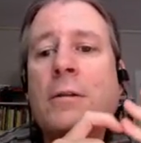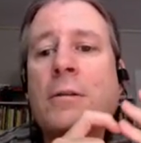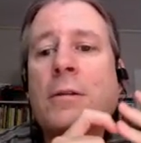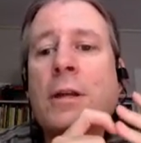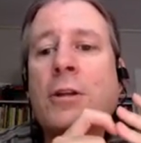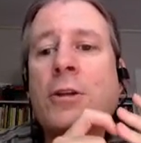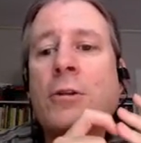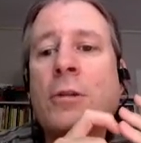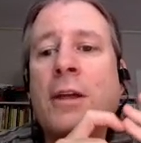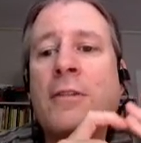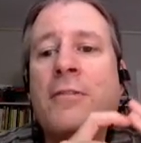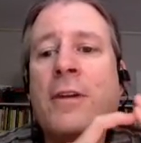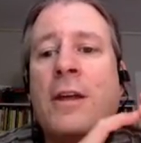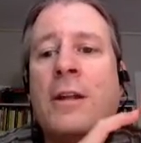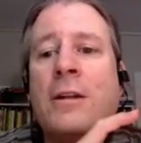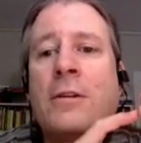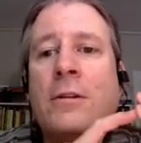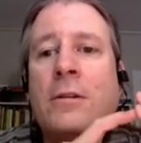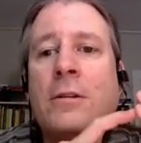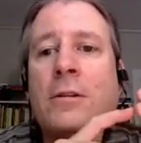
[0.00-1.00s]
that you live
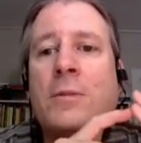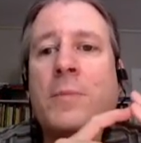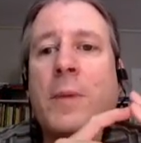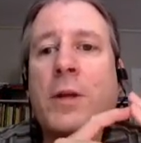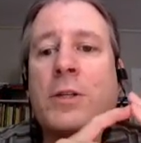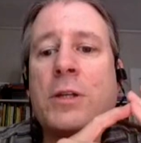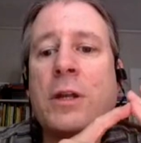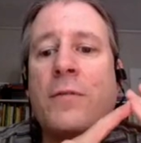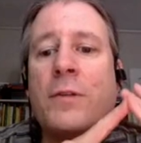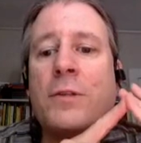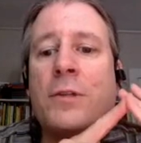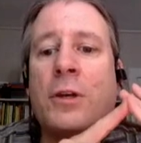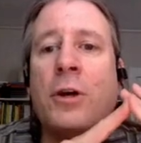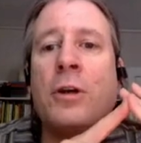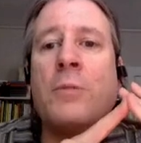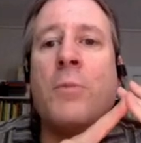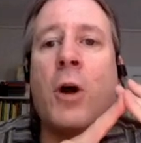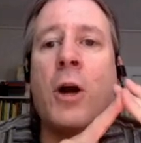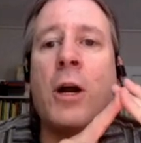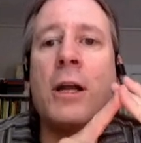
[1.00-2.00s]
in, especially if it's a
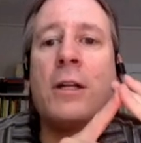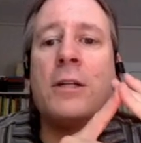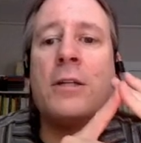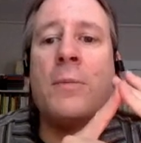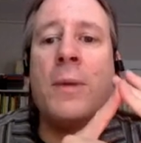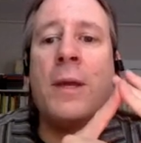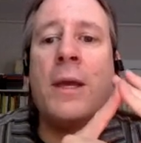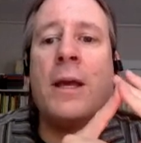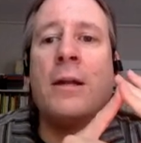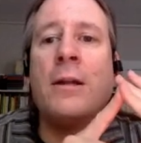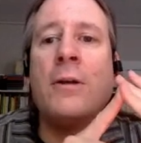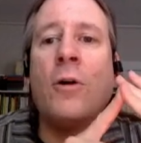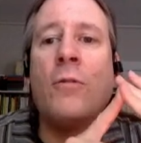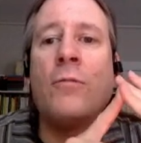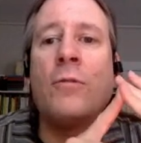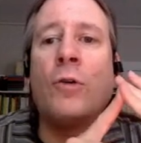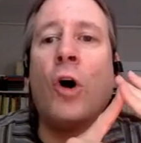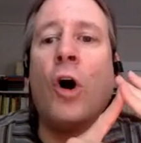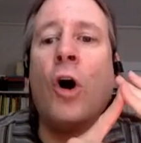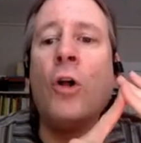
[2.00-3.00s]
good market to be in
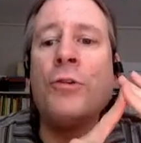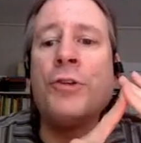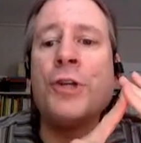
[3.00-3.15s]
overall,